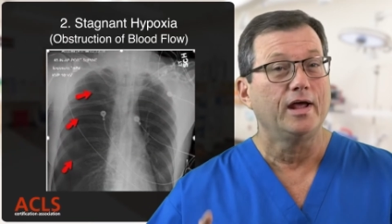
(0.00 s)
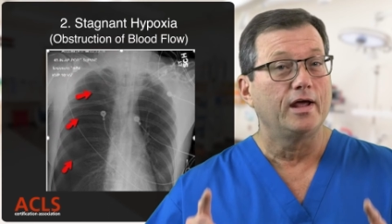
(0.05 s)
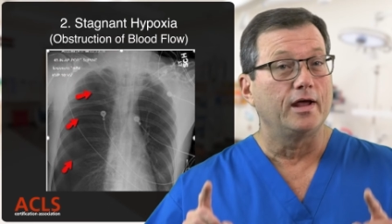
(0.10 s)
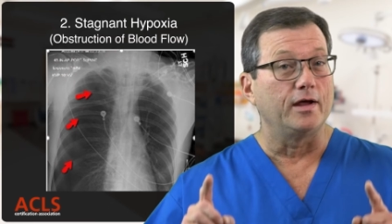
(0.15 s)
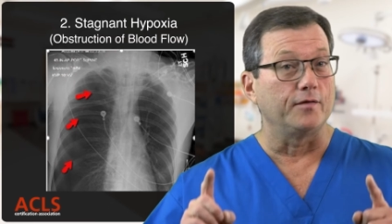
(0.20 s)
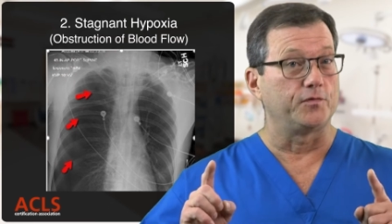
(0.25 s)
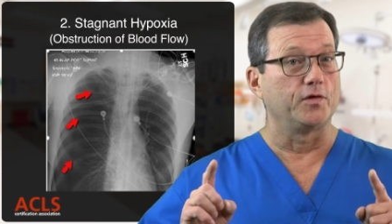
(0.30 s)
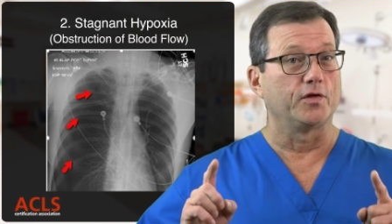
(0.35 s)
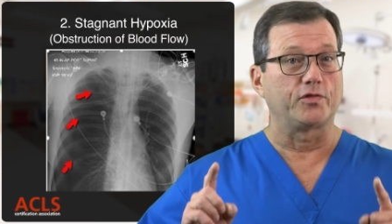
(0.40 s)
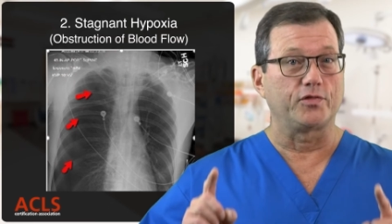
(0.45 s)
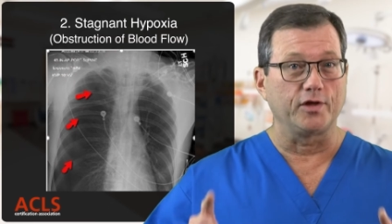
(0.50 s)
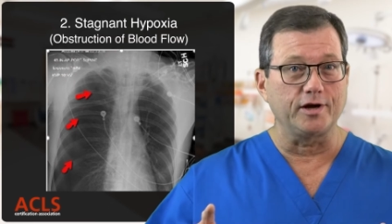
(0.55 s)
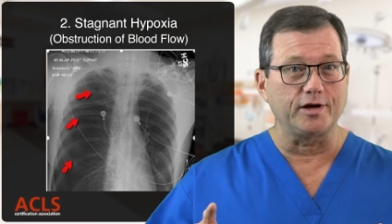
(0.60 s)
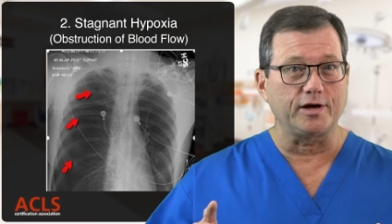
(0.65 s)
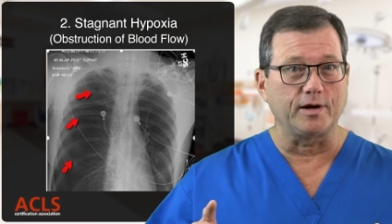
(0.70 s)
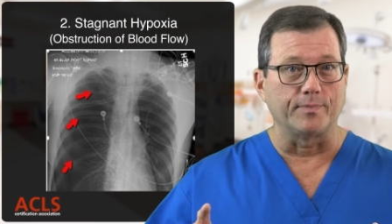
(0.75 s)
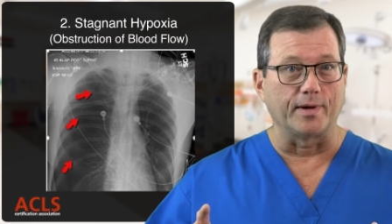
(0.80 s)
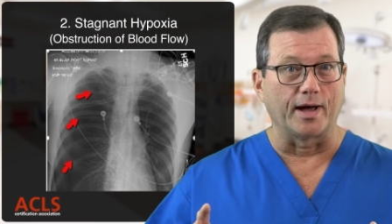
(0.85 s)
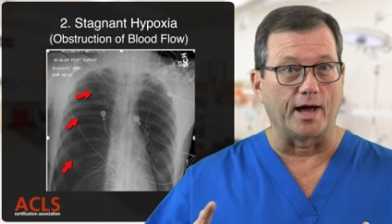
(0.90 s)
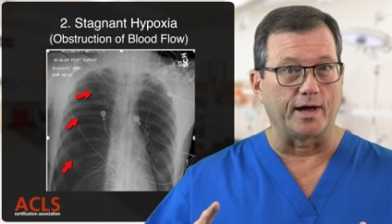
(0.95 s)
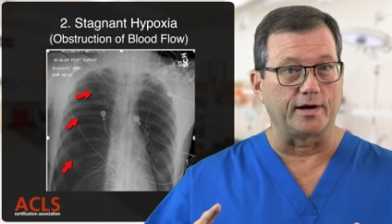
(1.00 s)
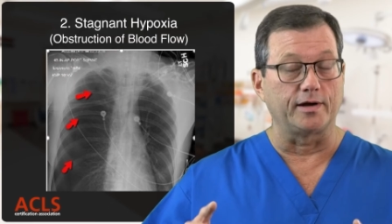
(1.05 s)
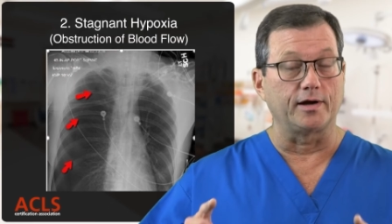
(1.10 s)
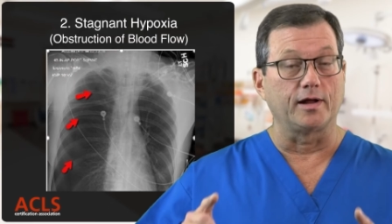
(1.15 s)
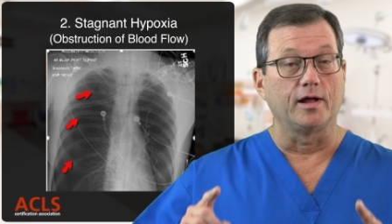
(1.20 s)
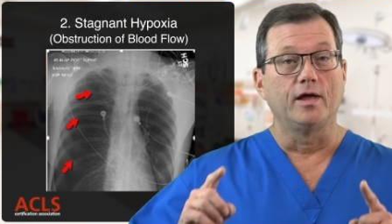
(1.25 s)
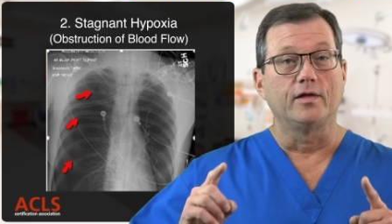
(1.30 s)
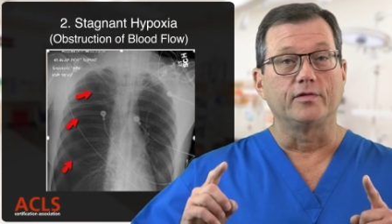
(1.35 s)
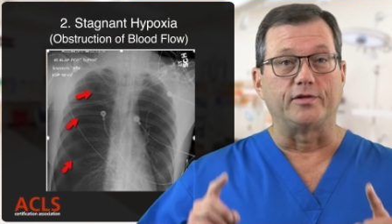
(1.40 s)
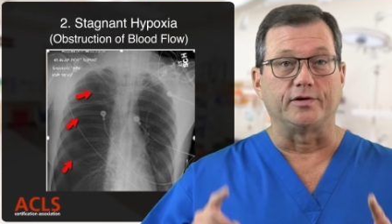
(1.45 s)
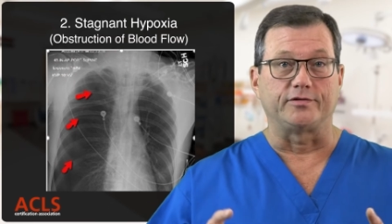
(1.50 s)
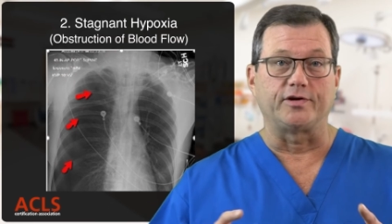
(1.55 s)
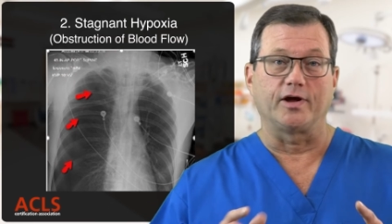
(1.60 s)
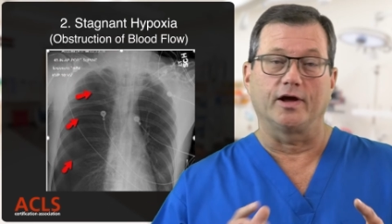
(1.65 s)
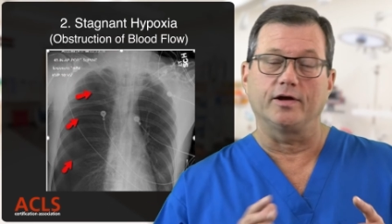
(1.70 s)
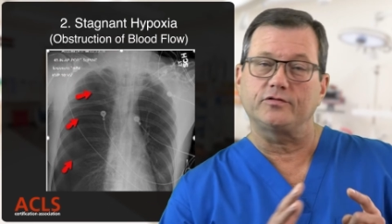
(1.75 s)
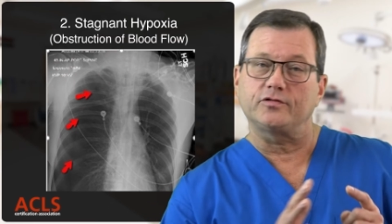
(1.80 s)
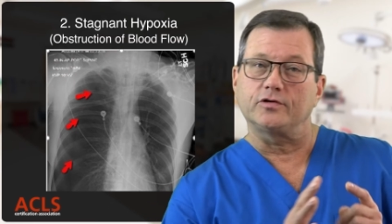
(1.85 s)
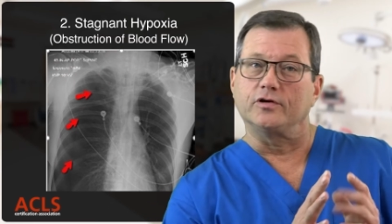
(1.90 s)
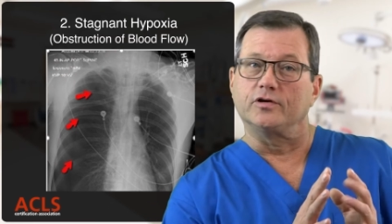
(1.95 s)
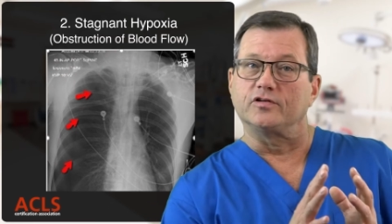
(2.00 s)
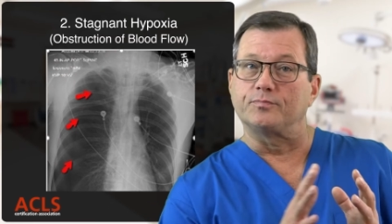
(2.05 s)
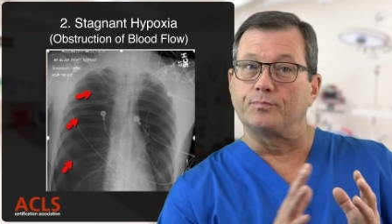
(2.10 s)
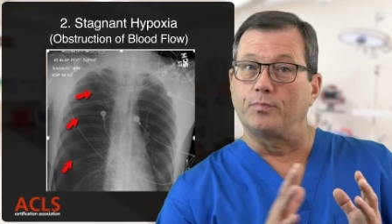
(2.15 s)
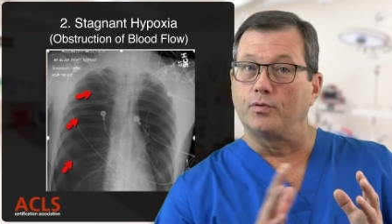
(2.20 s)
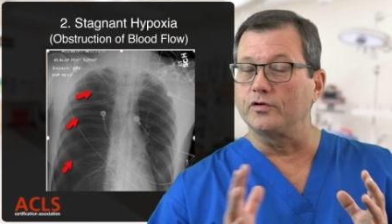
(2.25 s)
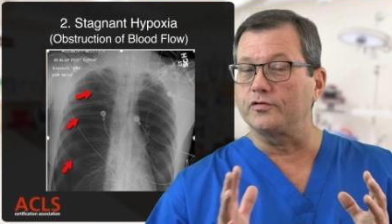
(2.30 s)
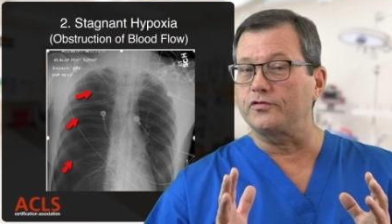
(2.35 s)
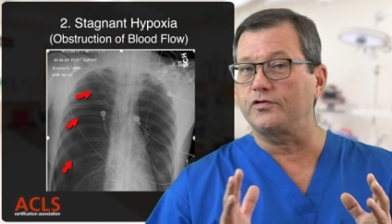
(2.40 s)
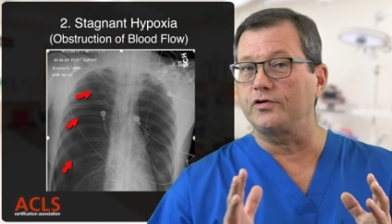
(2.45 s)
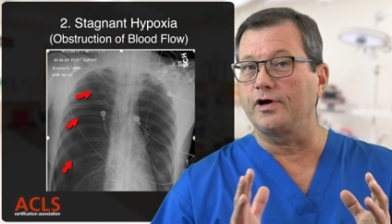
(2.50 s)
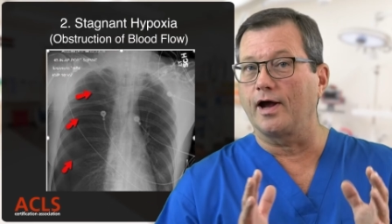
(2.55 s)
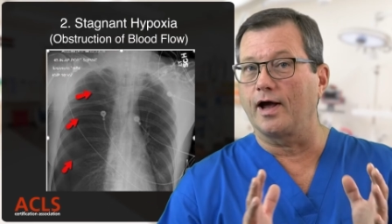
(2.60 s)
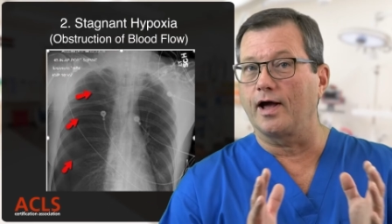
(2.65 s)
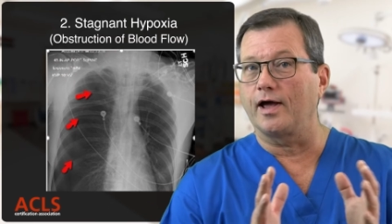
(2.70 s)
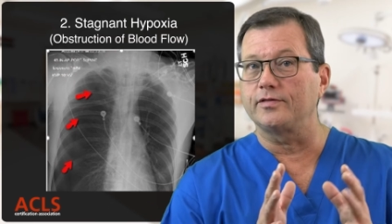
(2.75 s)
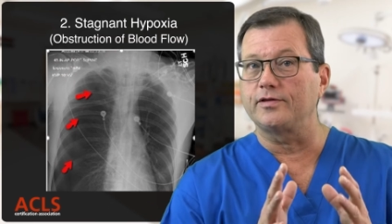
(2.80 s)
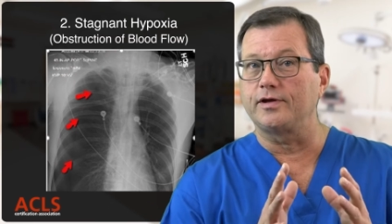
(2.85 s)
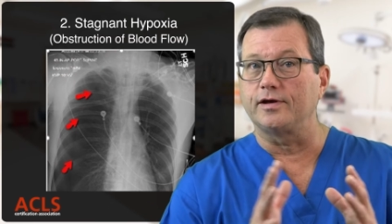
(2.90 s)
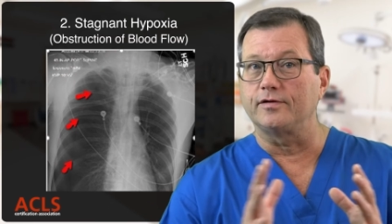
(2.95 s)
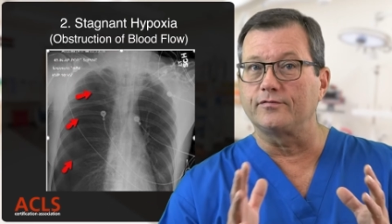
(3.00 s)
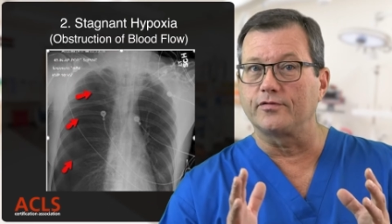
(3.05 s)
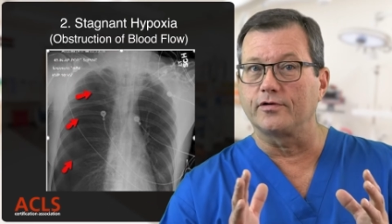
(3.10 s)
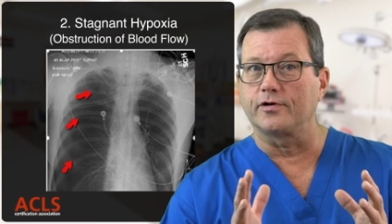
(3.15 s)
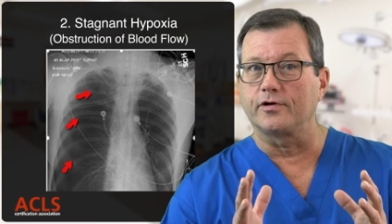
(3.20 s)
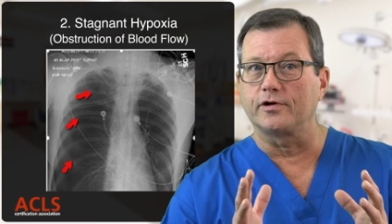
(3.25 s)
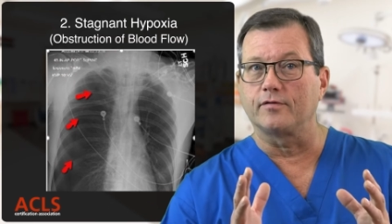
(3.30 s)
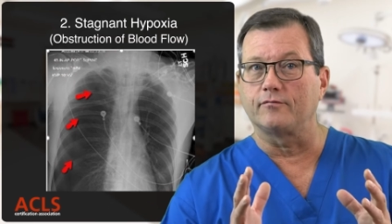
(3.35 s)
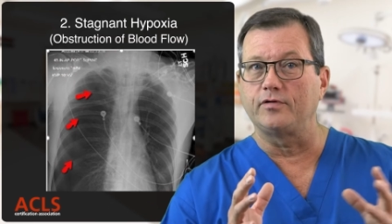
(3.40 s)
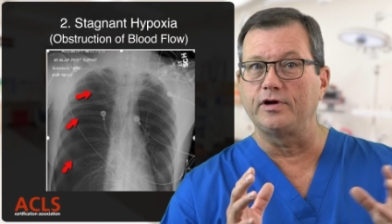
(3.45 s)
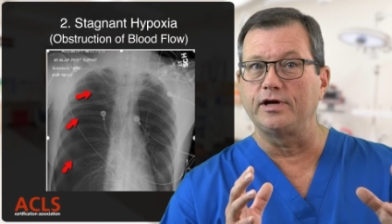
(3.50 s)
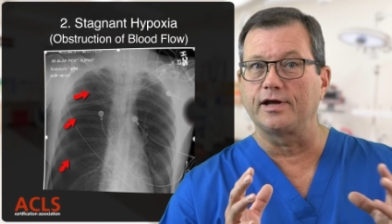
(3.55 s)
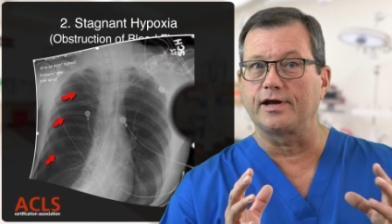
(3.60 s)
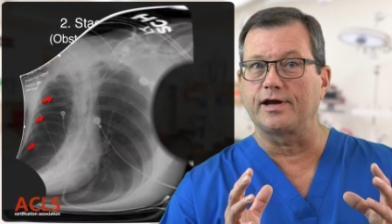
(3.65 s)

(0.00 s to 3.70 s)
If you think about it, the tension is pushing on the inferior vena